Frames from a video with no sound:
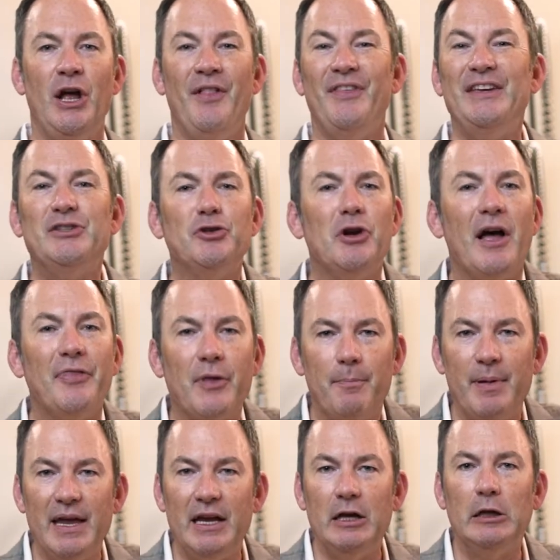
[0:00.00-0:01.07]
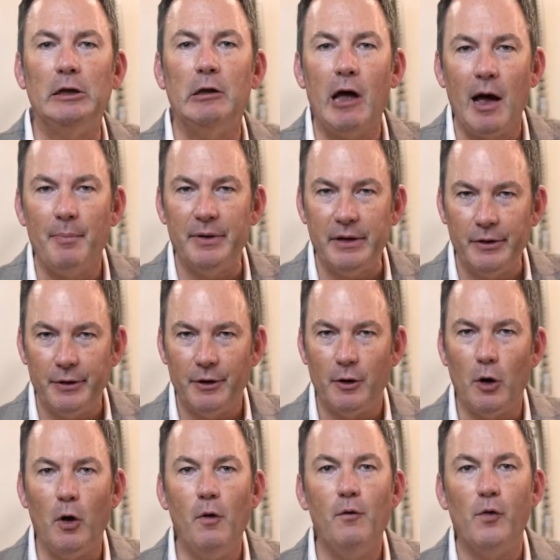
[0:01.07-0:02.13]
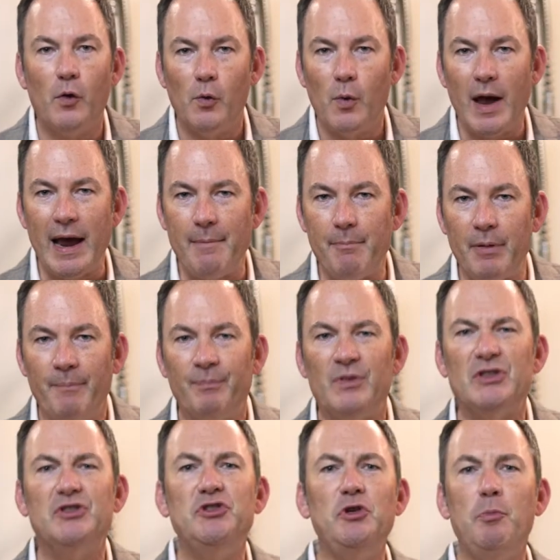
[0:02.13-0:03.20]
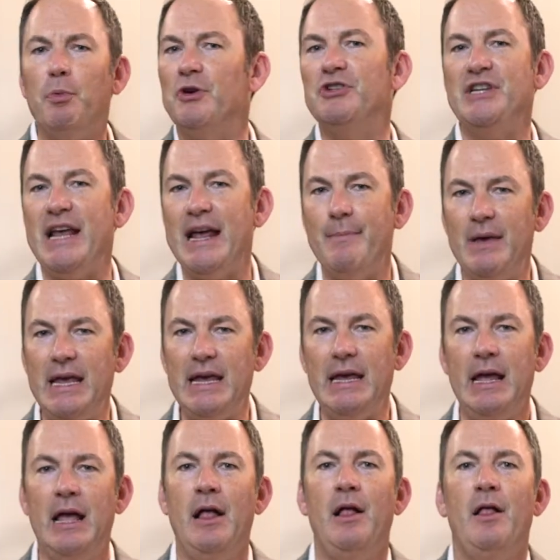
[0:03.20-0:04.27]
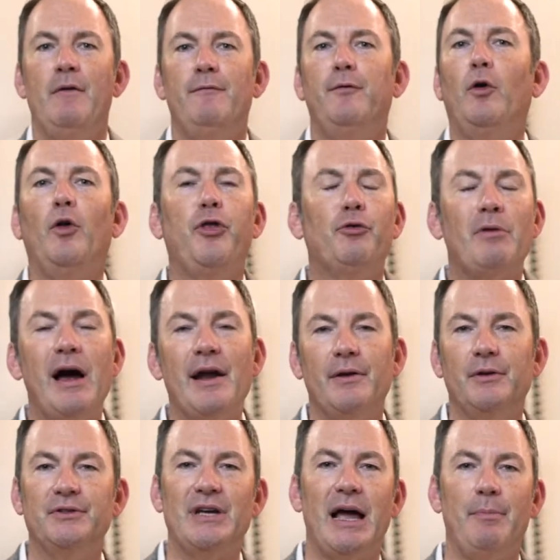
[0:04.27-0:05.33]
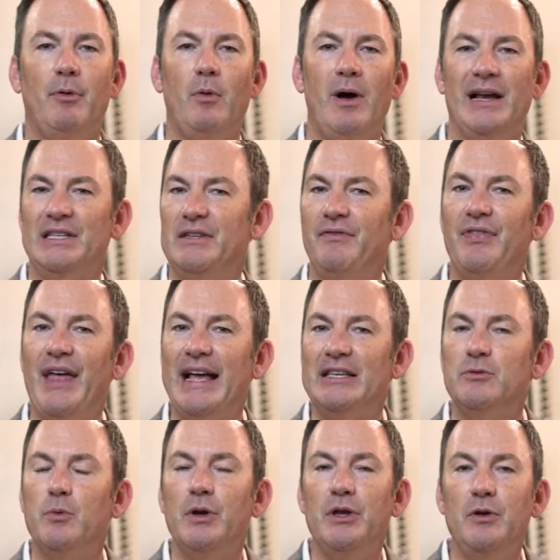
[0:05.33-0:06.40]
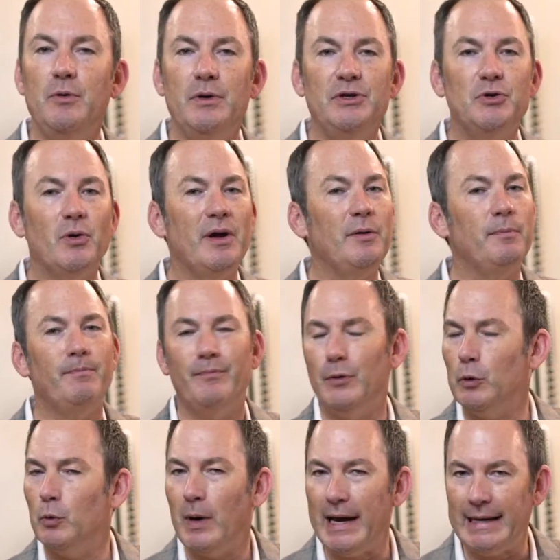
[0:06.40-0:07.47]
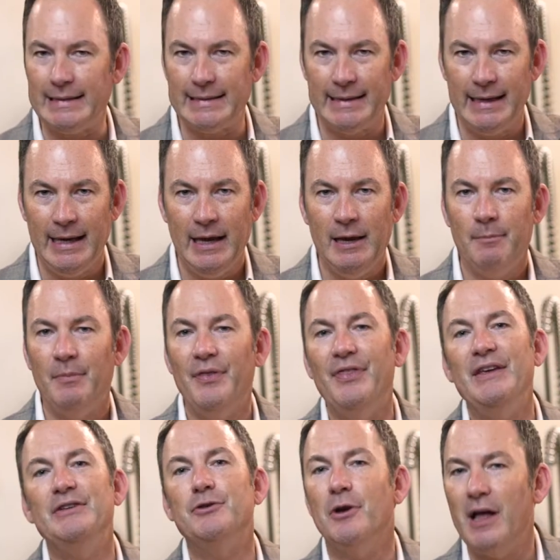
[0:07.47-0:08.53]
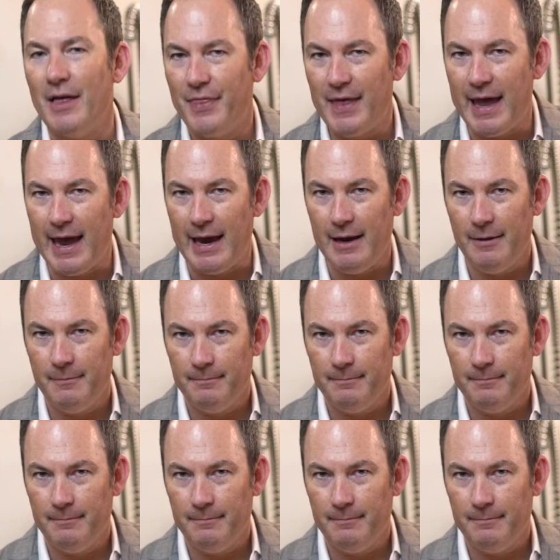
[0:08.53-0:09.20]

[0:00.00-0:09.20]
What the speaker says: These are not the big globular, overripe, super jammy, full throttle type of wines. If that's what you enjoy, great. But these are not they.